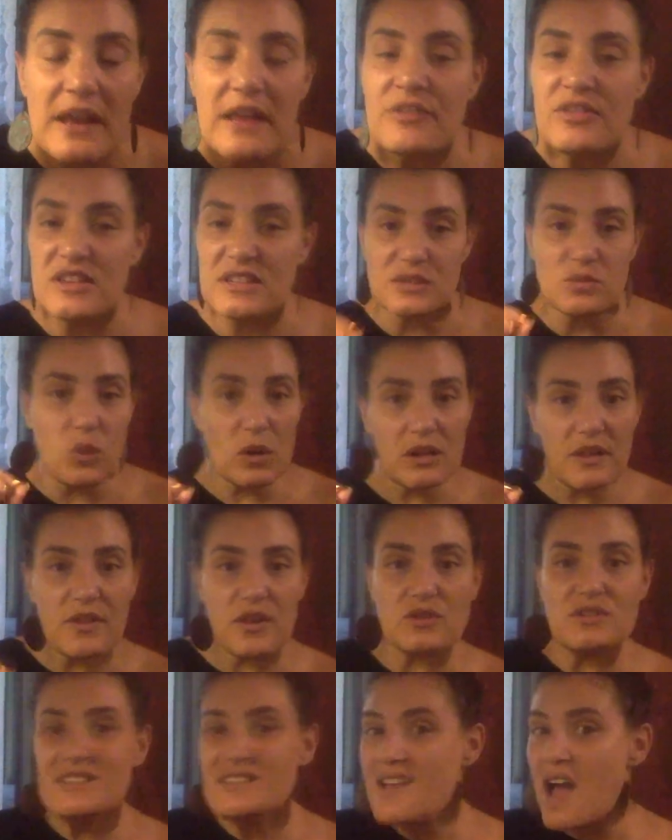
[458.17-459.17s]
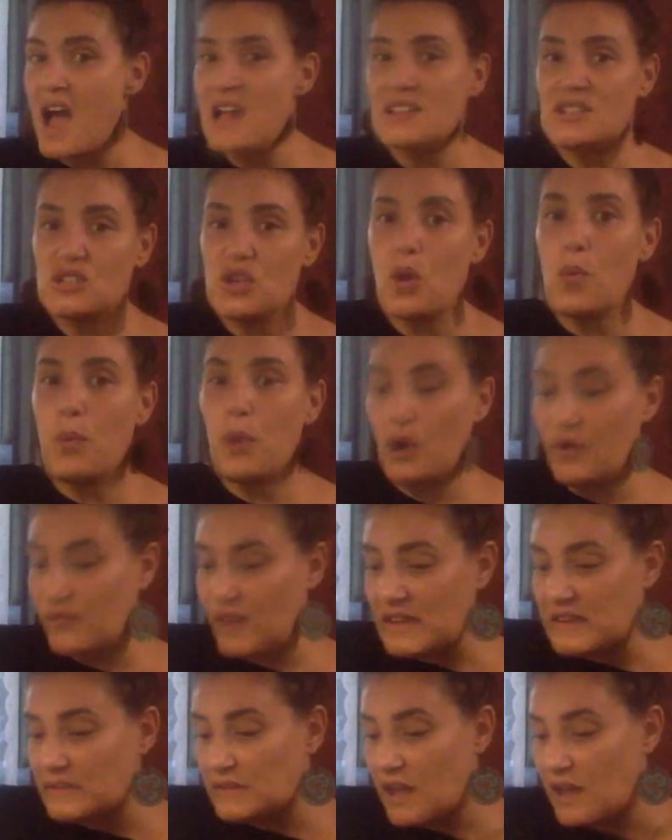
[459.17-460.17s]
This is one of those not so
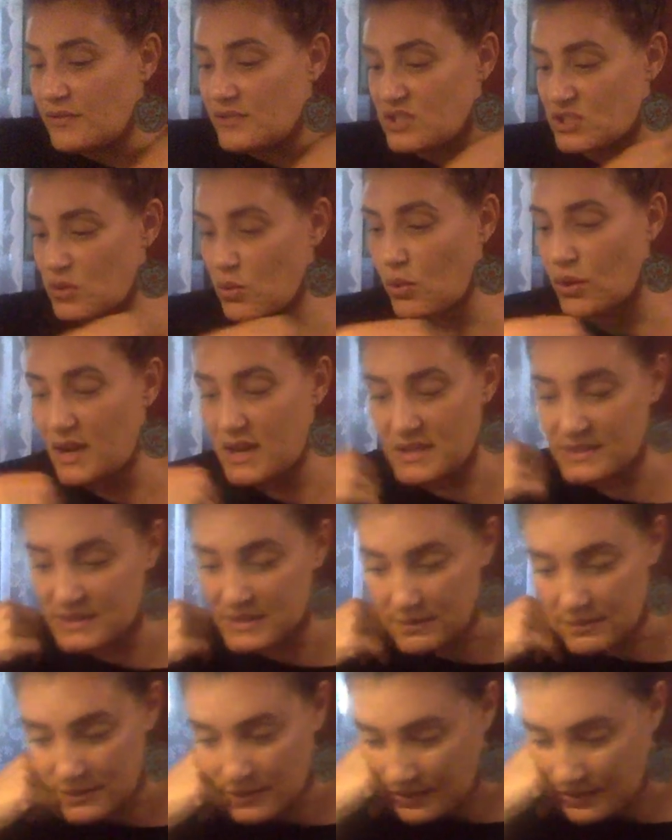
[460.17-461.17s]
perfect love stories.